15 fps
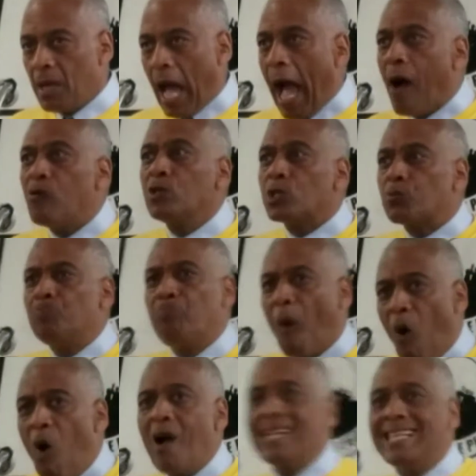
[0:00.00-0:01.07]
I was
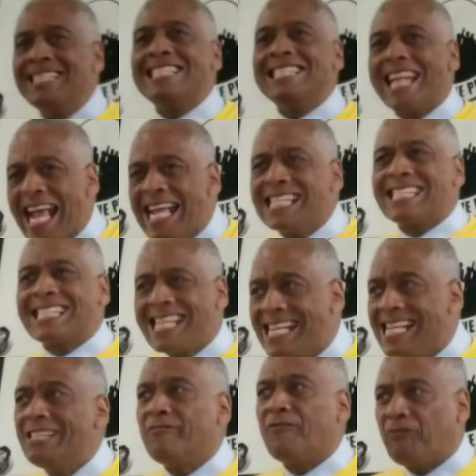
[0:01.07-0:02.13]
born in
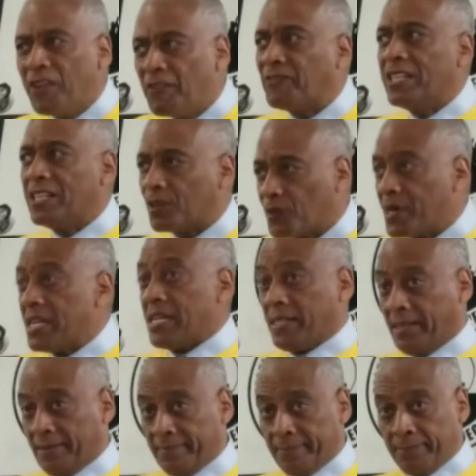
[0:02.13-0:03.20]

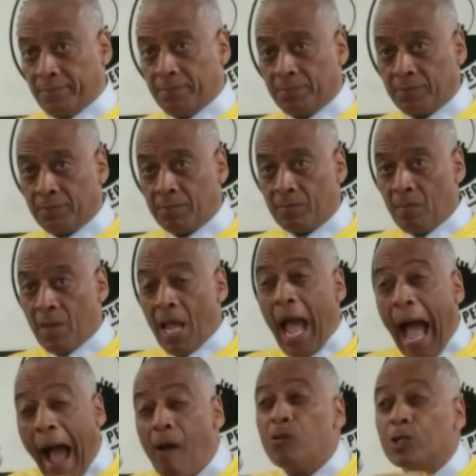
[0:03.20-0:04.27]
1953.
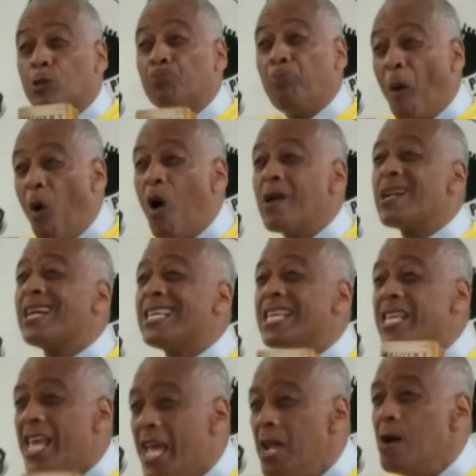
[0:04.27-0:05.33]
I was born a
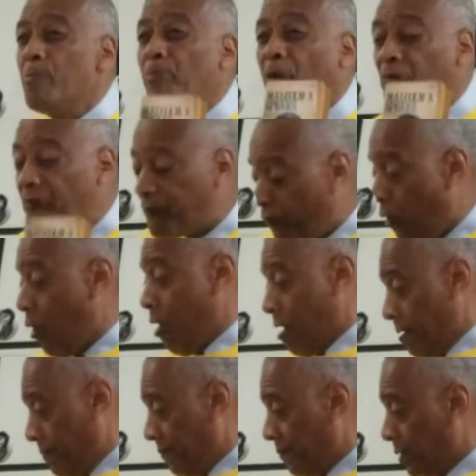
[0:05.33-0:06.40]
year
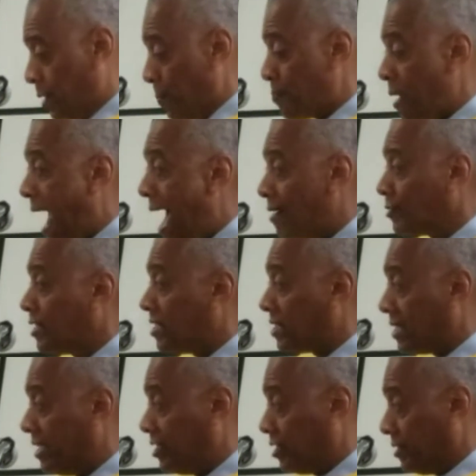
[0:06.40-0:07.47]
before the Brown
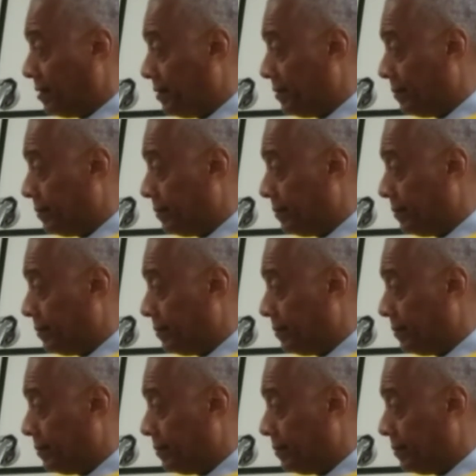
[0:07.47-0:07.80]
decision.